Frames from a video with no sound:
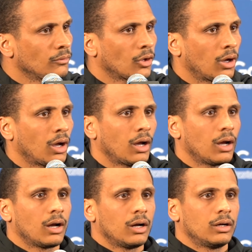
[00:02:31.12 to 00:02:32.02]

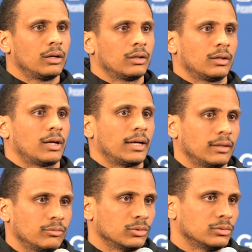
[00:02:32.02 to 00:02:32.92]
High
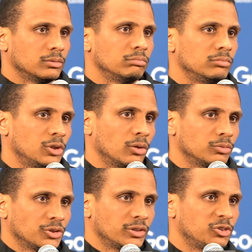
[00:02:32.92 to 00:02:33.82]
level,
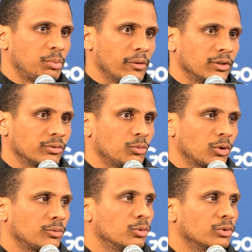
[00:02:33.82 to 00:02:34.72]
just experience. He's
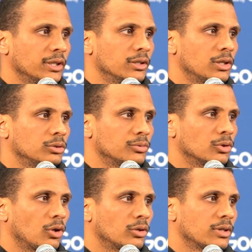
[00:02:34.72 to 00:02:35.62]
worked for a really good coach for a
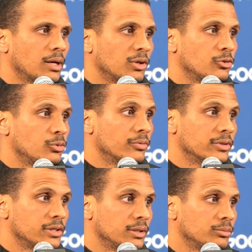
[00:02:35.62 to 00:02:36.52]
long time on two
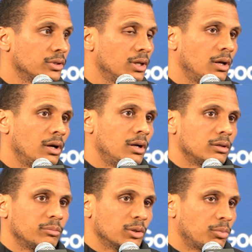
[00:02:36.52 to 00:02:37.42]
different teams.
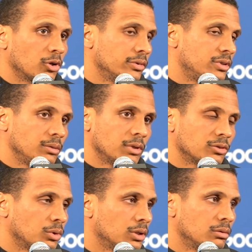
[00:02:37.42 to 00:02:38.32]
Been a part of a team
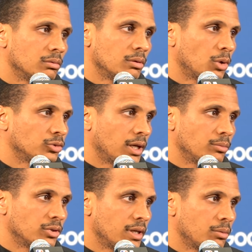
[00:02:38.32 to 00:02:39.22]
that's won the most
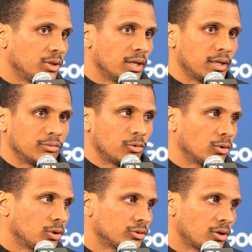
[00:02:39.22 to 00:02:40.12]
games in the NBA, had
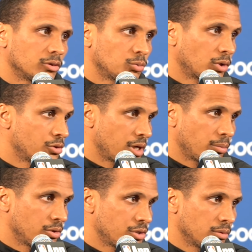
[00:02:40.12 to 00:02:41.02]
four All-Stars, won a
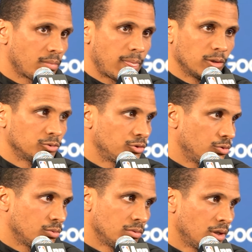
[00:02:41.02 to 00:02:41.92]
championship, coached
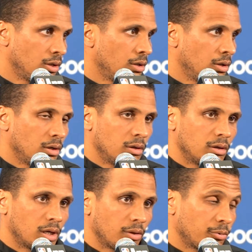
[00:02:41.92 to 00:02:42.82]

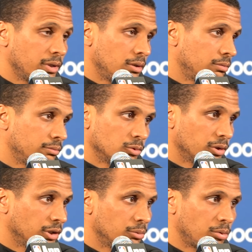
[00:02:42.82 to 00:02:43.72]
three
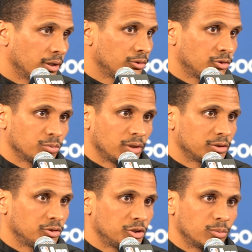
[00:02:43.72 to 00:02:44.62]
really good players. His
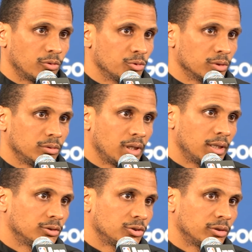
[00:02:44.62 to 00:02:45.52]
relationship with Drew,
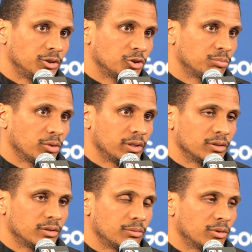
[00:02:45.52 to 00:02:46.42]
and so he just brings
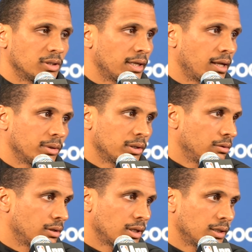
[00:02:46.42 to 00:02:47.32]
a different dynamic
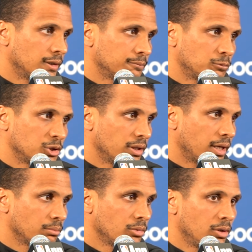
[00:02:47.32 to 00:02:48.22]
to the
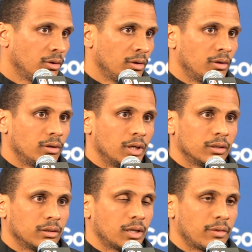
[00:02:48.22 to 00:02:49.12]
game.
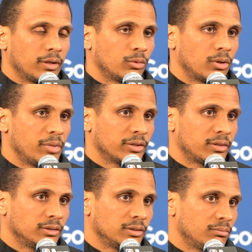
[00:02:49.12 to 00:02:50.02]
And I think one of the best
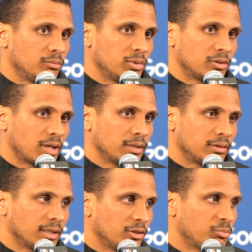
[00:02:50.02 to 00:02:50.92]
things besides
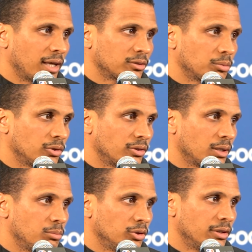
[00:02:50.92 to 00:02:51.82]
his basketball is
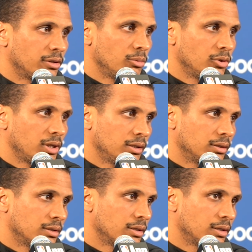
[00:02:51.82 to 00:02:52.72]
ability to communicate,
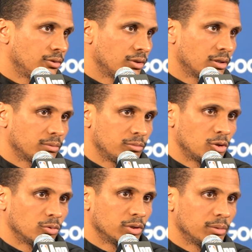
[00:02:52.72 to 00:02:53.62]
and he's a
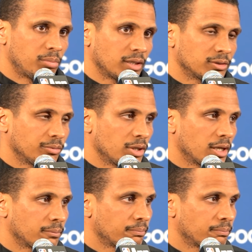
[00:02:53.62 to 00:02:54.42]
really positive guy.